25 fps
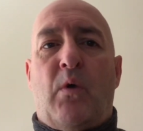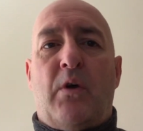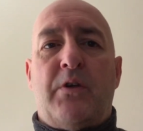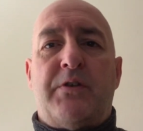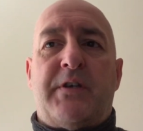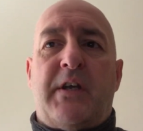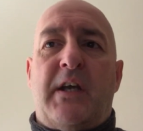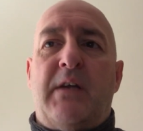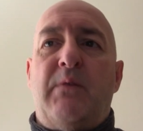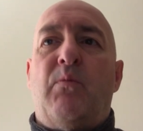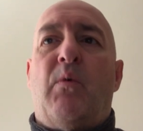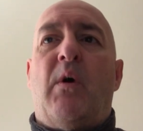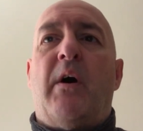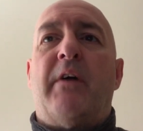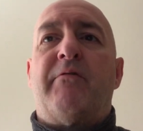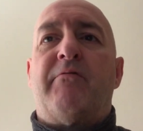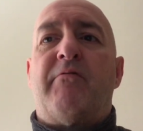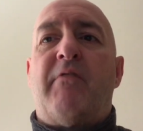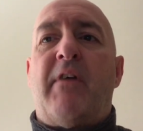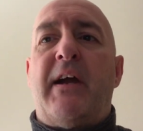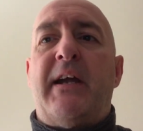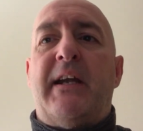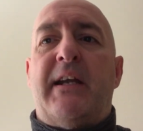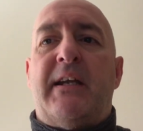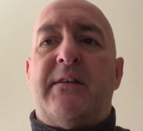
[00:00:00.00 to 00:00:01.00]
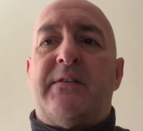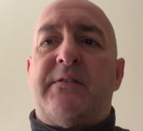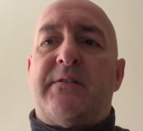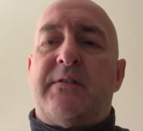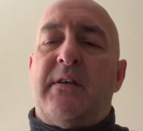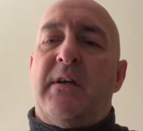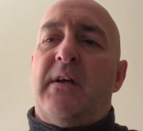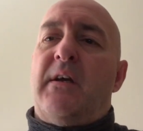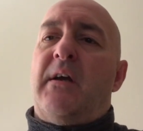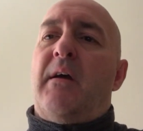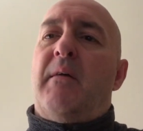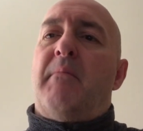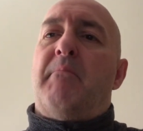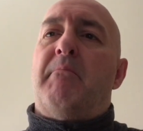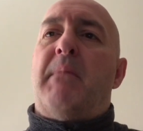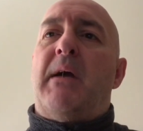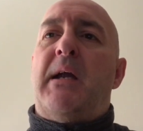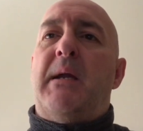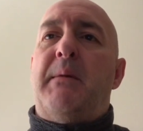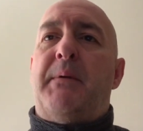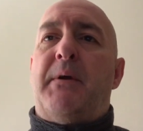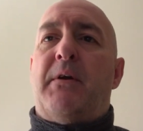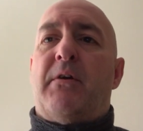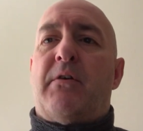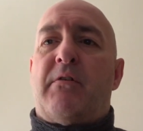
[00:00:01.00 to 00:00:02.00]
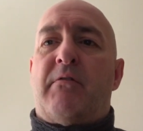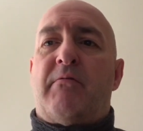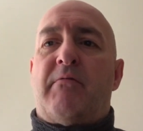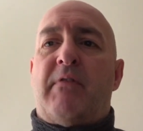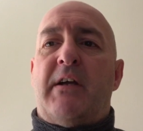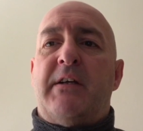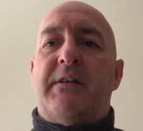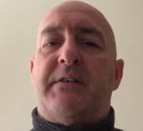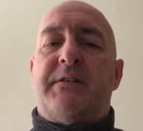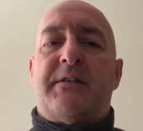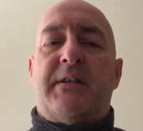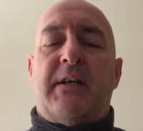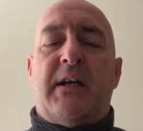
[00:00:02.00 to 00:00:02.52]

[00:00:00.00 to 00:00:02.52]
say, one race, maybe on a race